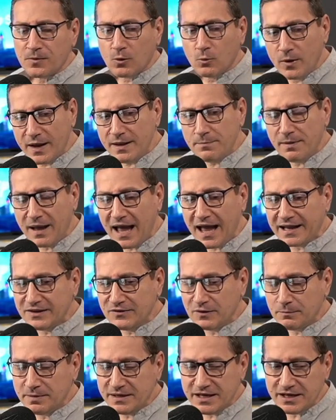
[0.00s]
way back
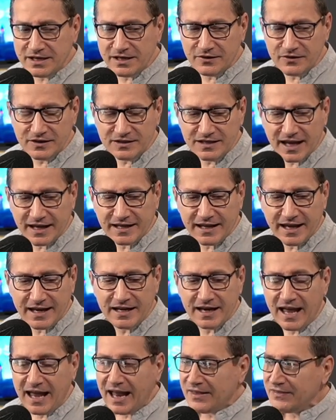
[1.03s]
in the beginning of the
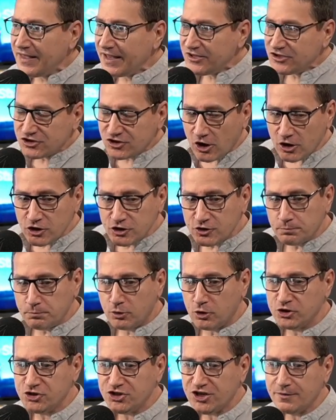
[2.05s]
decade, and they started to
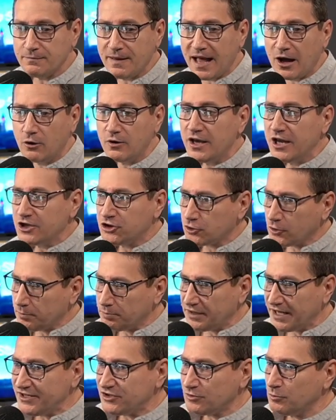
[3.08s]
push him out to
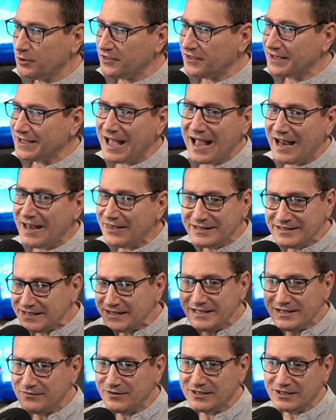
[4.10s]
replace him with a guy that
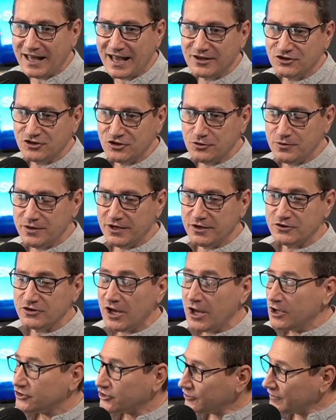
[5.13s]
didn't even last two years.
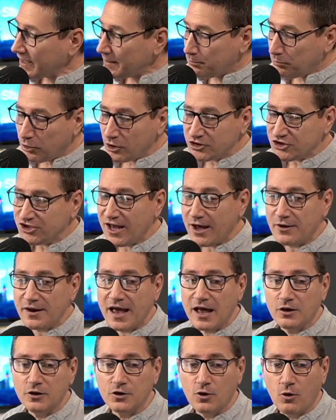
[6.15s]
So they pushed out
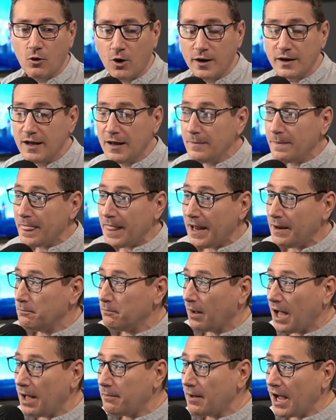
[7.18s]
Alan Horn,
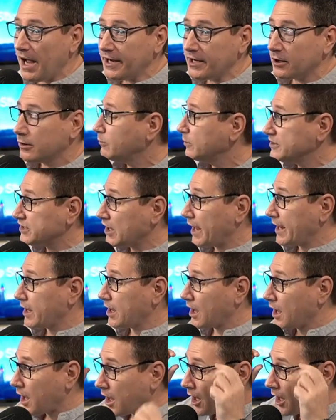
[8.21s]
and Bob Iger was like,